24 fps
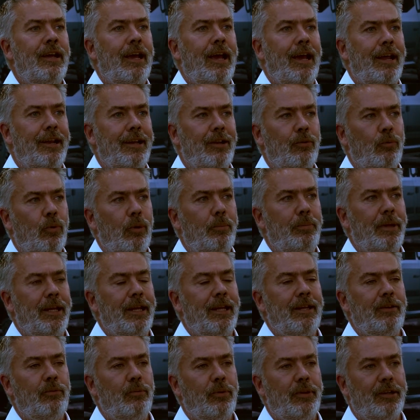and it will
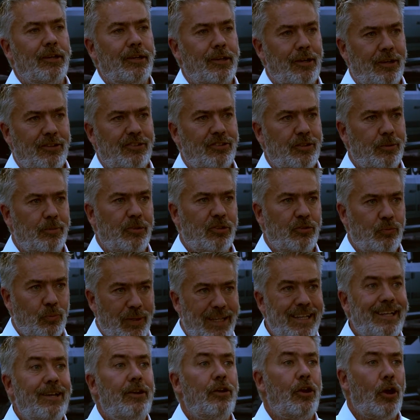be with the customers we
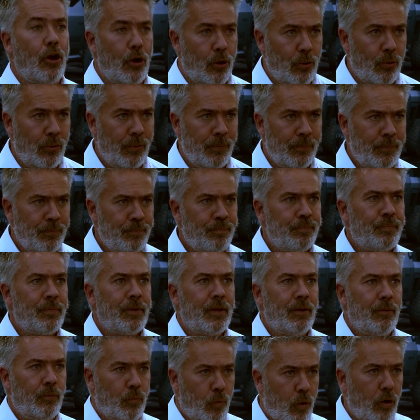know
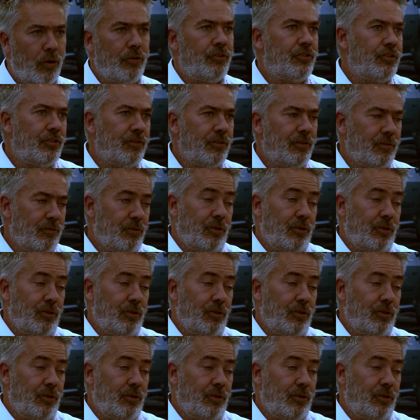what,